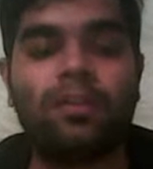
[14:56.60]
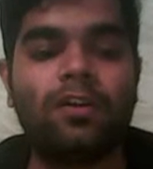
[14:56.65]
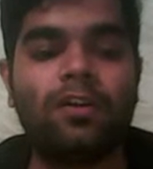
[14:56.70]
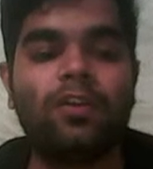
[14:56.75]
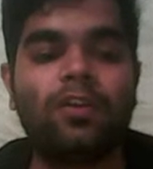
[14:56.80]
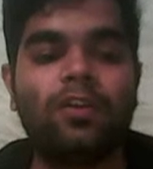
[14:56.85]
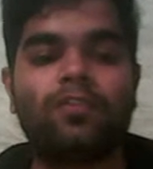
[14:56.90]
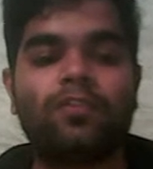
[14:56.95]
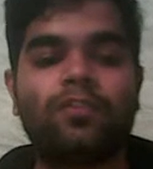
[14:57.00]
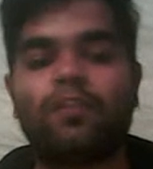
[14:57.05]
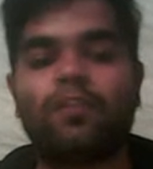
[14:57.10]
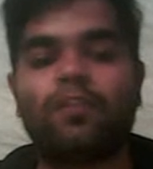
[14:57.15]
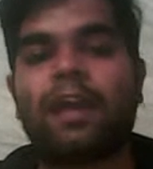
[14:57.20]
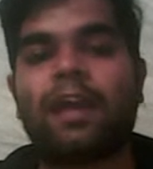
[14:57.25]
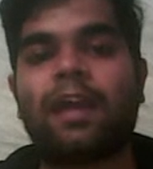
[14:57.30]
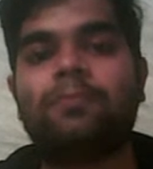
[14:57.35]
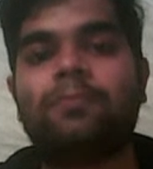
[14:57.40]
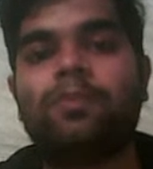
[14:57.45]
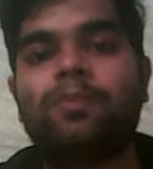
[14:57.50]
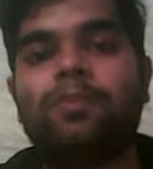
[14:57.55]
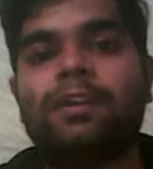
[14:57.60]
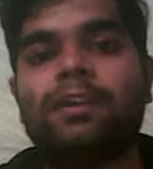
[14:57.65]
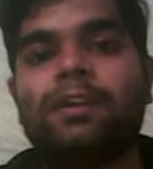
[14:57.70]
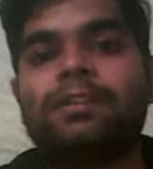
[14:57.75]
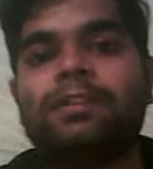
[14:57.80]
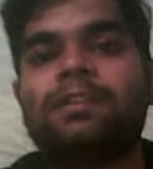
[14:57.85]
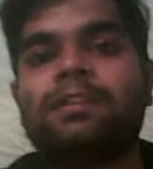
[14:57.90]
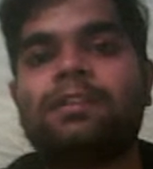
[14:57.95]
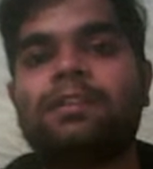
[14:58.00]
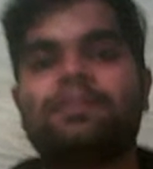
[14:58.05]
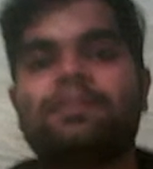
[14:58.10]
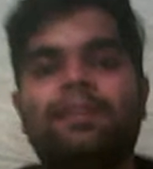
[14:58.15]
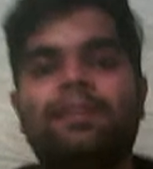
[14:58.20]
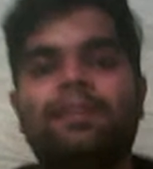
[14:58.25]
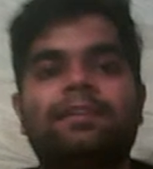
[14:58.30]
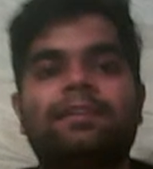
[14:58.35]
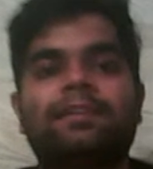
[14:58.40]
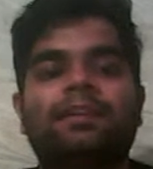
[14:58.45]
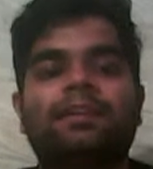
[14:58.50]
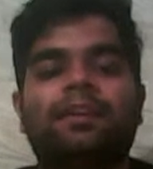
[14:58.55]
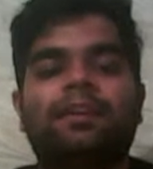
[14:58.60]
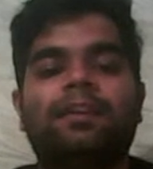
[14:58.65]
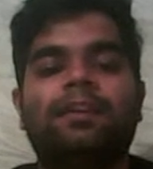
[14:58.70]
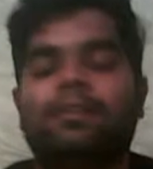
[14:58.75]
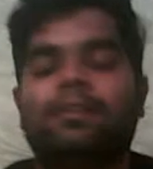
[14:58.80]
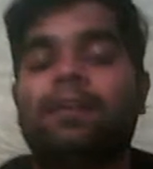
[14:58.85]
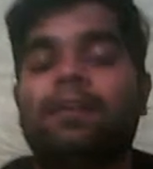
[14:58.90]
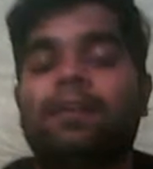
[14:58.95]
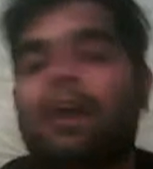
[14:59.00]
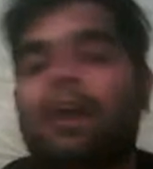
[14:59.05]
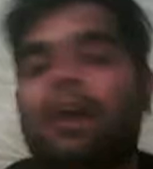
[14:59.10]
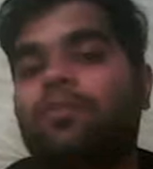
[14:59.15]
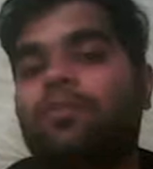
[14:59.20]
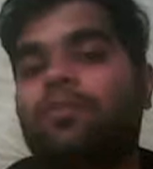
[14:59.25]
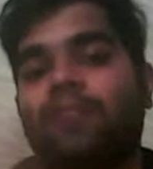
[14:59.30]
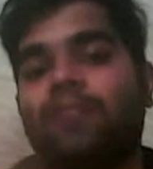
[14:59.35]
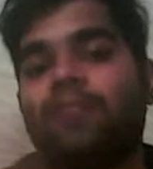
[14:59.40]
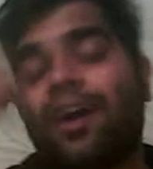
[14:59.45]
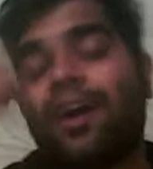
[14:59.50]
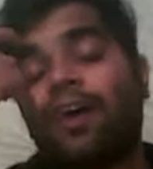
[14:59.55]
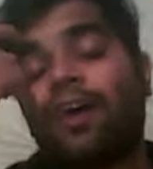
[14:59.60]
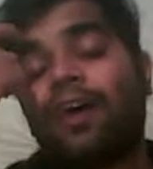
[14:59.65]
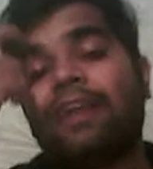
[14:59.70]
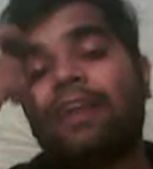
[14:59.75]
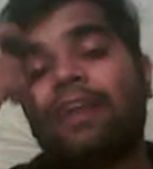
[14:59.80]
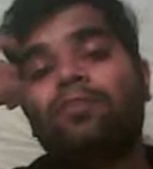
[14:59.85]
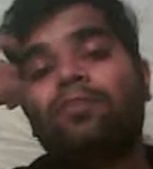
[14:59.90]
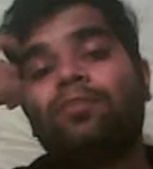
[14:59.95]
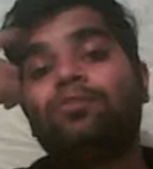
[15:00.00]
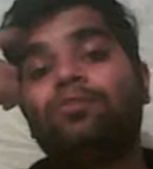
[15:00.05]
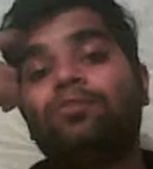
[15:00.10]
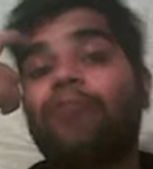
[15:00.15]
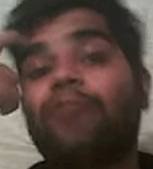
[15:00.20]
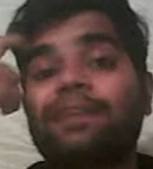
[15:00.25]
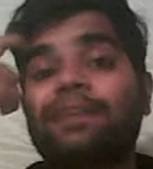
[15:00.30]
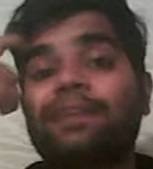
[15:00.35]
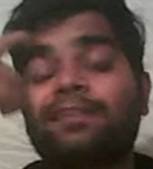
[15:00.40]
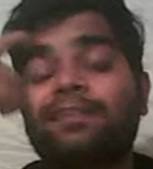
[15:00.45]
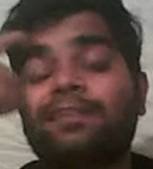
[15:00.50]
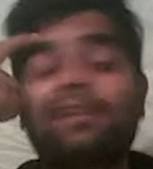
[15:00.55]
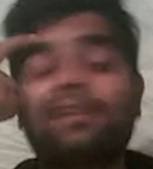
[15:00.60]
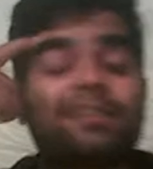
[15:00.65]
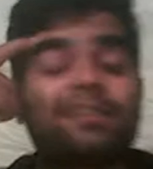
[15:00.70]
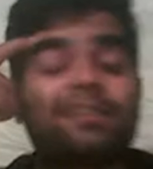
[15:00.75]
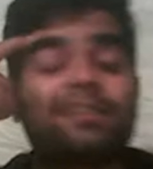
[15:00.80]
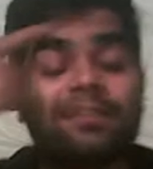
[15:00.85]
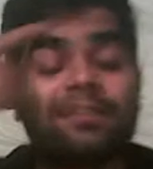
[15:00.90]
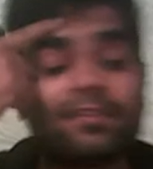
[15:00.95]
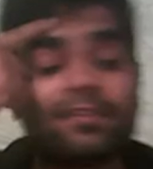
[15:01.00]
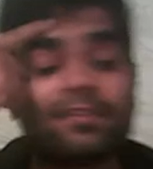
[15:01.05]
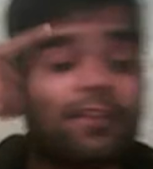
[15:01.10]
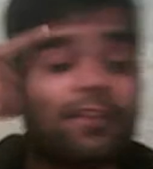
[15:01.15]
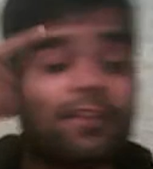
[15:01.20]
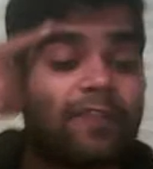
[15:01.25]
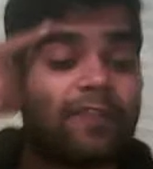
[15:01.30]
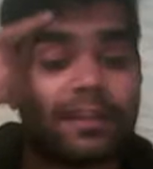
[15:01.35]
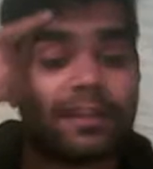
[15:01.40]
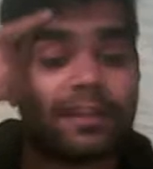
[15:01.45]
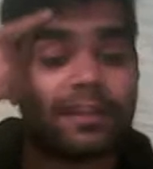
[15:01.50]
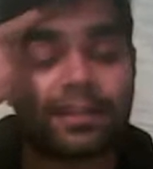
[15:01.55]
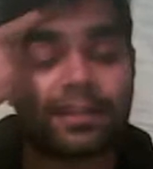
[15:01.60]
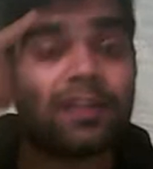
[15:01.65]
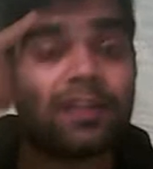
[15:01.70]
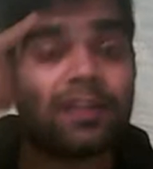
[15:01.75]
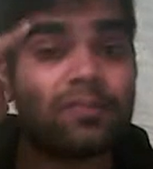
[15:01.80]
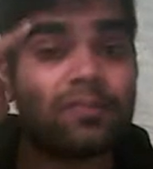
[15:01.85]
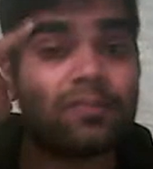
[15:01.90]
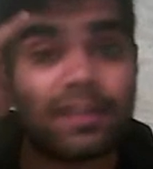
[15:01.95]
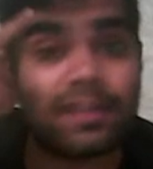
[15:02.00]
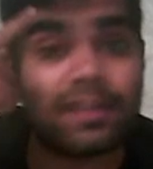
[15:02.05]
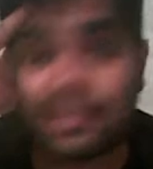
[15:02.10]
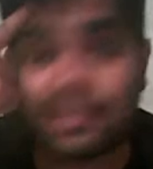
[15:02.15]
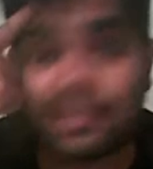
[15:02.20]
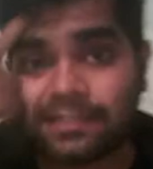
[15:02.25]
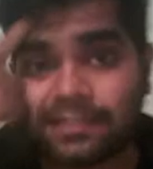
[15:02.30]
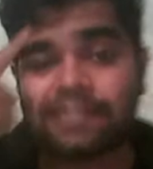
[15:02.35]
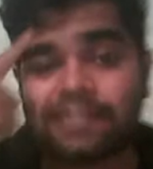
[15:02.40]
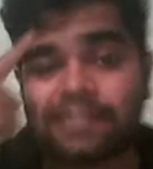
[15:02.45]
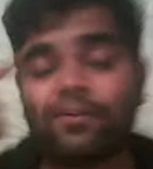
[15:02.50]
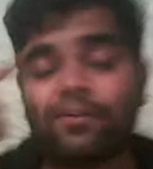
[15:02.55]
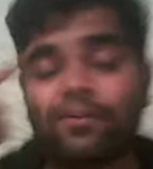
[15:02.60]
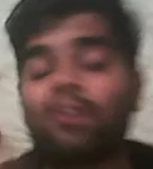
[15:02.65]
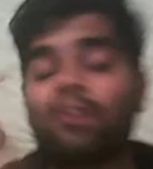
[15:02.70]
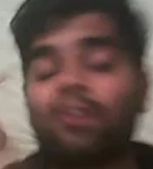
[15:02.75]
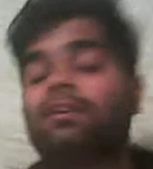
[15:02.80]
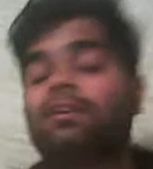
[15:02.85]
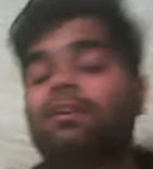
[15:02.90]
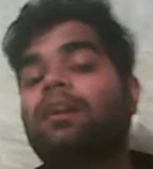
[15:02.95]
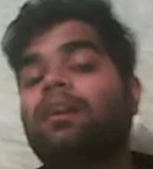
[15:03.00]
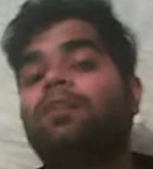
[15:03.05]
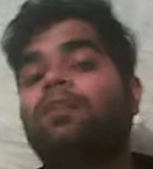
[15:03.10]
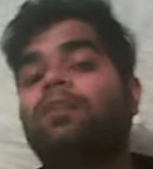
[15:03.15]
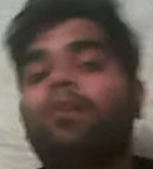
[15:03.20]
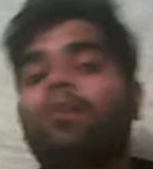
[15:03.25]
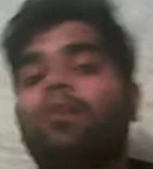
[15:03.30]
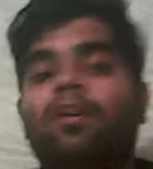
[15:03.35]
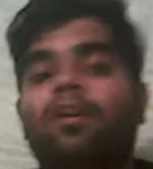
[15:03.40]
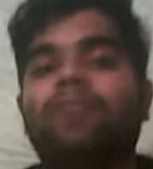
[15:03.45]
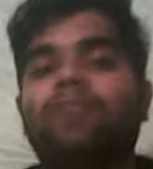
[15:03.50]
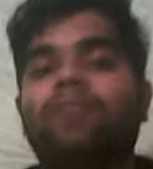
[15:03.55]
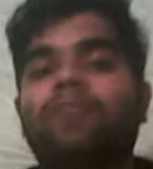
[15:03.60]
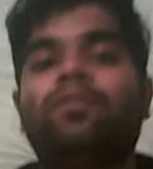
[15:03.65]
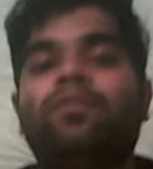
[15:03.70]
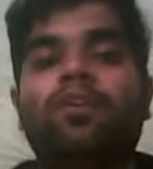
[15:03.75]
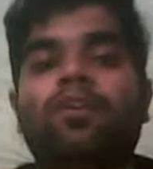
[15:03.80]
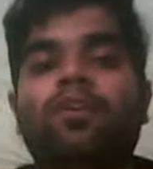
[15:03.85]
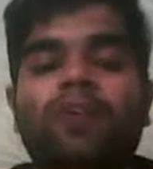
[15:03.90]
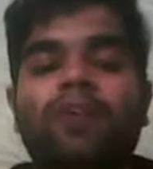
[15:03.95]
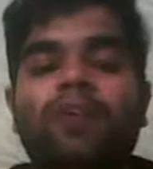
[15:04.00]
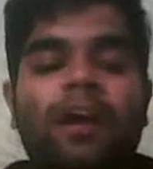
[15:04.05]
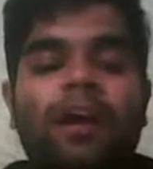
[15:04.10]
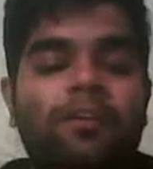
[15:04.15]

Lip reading: So what I'm doing, just selecting the now I know you guys selecting this stuff, that is control is for control all if you want to have